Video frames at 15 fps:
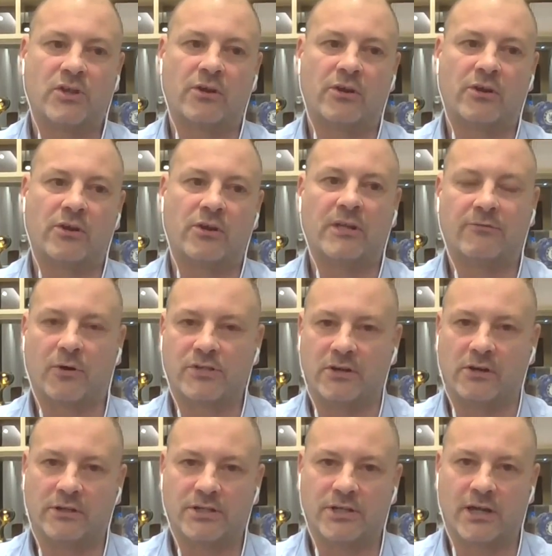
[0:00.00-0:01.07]
certainly for Aussie
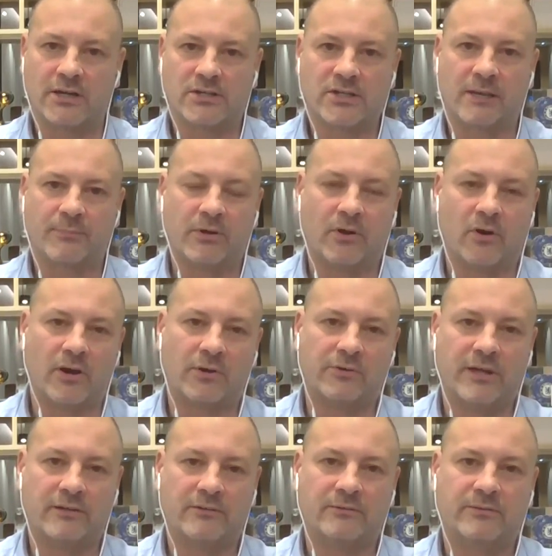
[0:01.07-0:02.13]
dollar traders, keep an eye
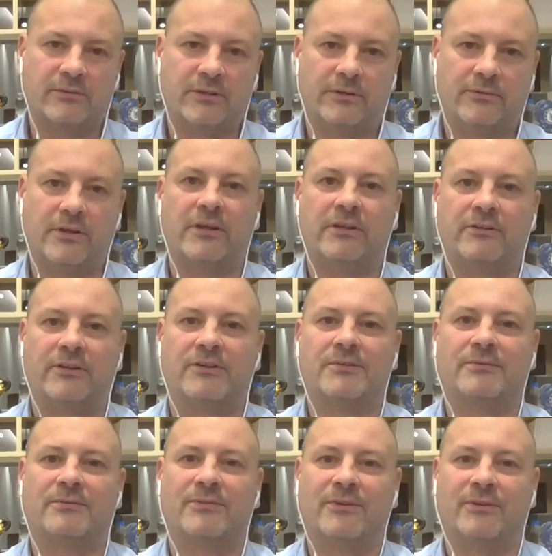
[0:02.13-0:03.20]
on that. You know, the,
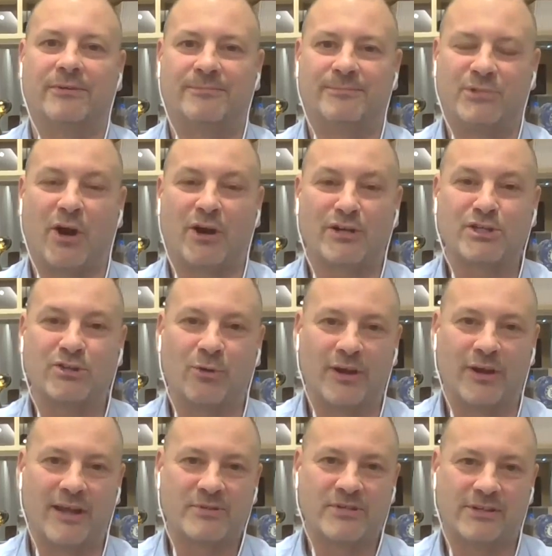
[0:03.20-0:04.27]
the, the China
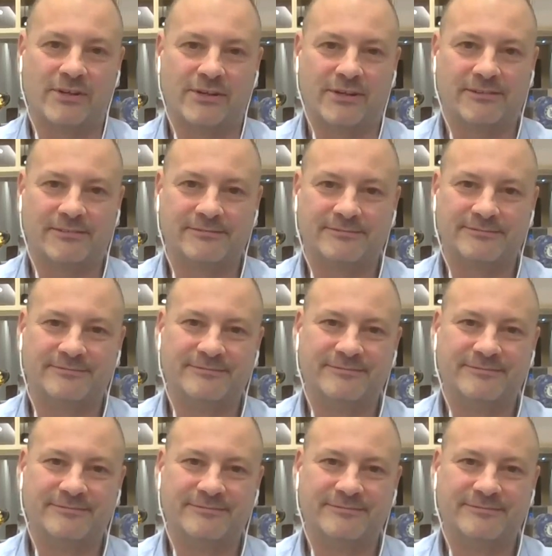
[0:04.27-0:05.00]
story, absolutely.